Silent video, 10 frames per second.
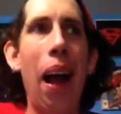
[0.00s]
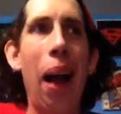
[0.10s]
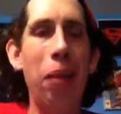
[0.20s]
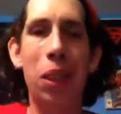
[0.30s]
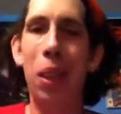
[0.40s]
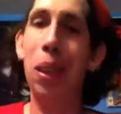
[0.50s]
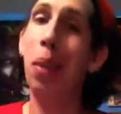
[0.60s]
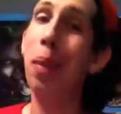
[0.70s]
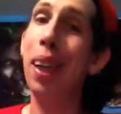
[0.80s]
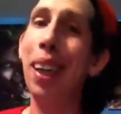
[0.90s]
I'm starting to
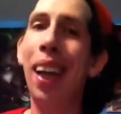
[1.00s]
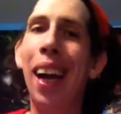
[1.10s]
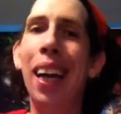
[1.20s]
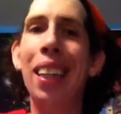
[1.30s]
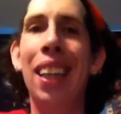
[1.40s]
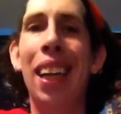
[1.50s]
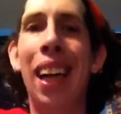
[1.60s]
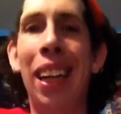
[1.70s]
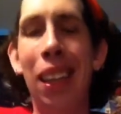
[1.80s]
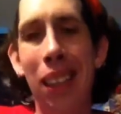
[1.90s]
realize that I
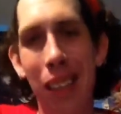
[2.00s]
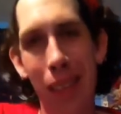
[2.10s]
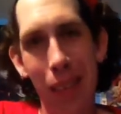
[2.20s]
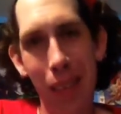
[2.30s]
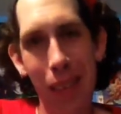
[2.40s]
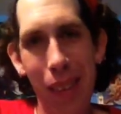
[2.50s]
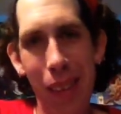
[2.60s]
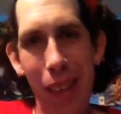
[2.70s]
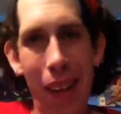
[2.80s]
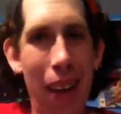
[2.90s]
can
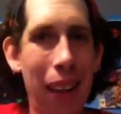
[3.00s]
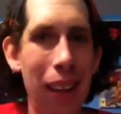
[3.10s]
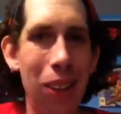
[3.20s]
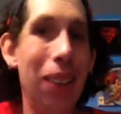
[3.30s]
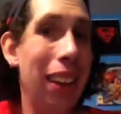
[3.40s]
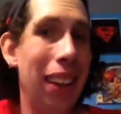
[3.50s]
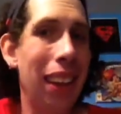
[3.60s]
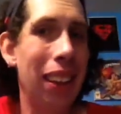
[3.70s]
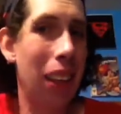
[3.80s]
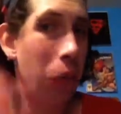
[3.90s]
I can do the
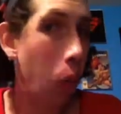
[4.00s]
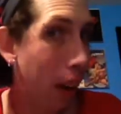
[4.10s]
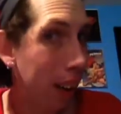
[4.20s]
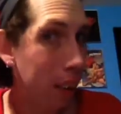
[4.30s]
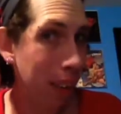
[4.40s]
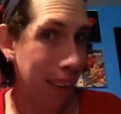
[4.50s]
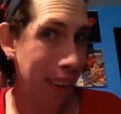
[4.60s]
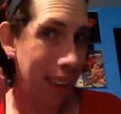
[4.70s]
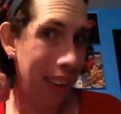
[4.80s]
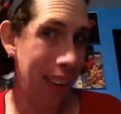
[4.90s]
things I wanted with
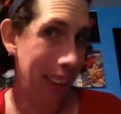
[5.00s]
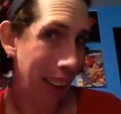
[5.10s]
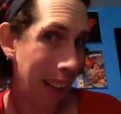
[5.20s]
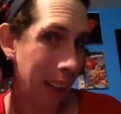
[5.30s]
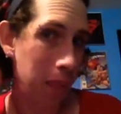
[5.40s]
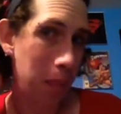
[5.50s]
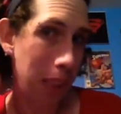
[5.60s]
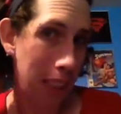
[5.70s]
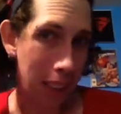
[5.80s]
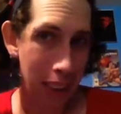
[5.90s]
her. I can
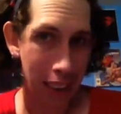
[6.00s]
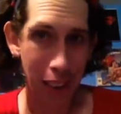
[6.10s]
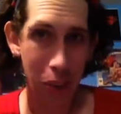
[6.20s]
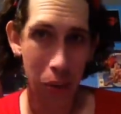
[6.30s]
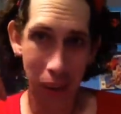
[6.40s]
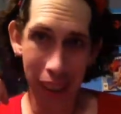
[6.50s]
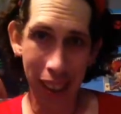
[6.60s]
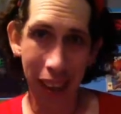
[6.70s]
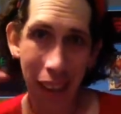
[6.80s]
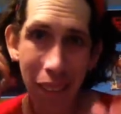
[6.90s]
be who I
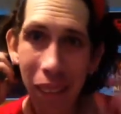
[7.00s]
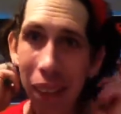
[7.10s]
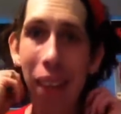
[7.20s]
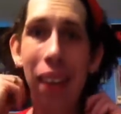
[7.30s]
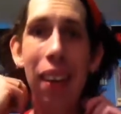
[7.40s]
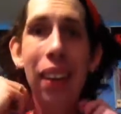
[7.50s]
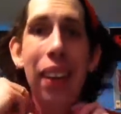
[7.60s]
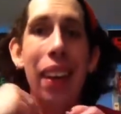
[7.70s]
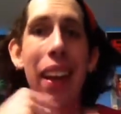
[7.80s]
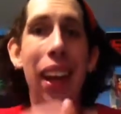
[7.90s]
am with her.
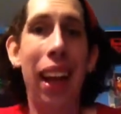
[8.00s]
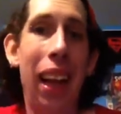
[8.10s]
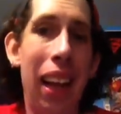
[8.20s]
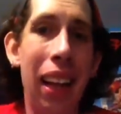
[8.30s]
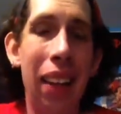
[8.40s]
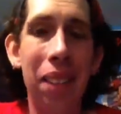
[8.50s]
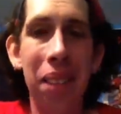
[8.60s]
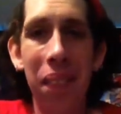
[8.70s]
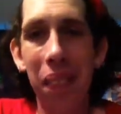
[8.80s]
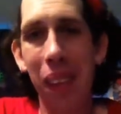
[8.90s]
And
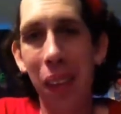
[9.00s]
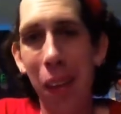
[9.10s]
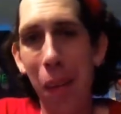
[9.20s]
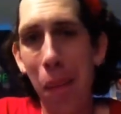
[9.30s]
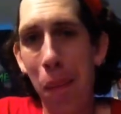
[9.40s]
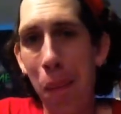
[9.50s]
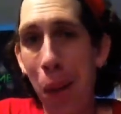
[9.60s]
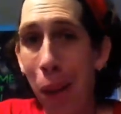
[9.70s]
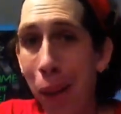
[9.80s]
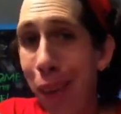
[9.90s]
my
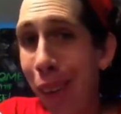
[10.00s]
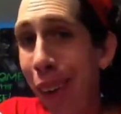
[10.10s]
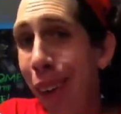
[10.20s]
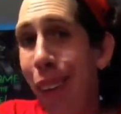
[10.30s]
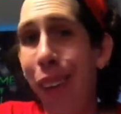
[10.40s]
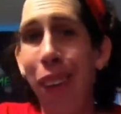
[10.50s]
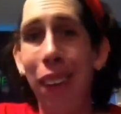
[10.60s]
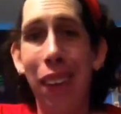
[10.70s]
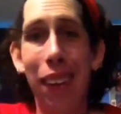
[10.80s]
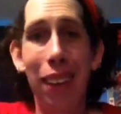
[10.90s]
little girl
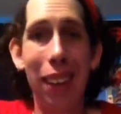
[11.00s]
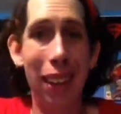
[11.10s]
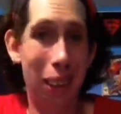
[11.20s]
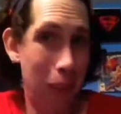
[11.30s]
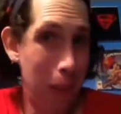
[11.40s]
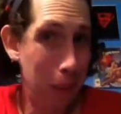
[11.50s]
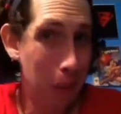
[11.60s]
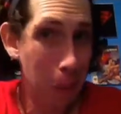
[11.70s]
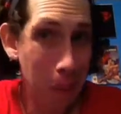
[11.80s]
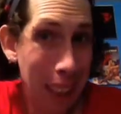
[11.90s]
is gonna
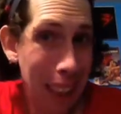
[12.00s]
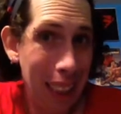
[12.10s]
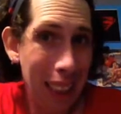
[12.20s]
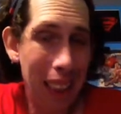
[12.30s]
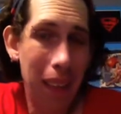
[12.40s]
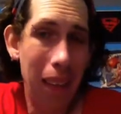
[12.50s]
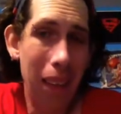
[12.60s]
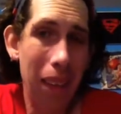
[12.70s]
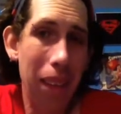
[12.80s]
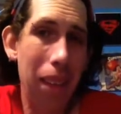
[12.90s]
know
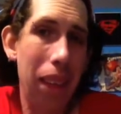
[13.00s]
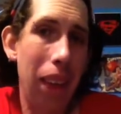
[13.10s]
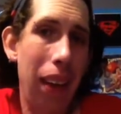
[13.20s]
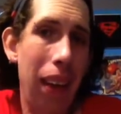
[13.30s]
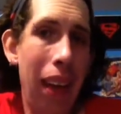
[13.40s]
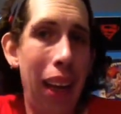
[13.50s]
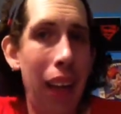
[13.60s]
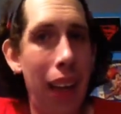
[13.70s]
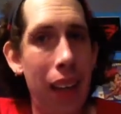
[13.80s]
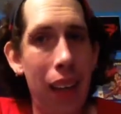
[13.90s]
me
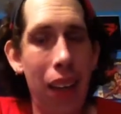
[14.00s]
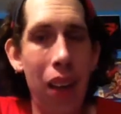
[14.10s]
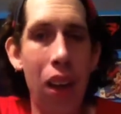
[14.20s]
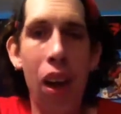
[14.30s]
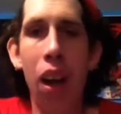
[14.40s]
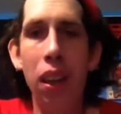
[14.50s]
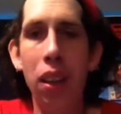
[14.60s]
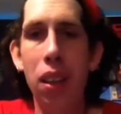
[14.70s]
and not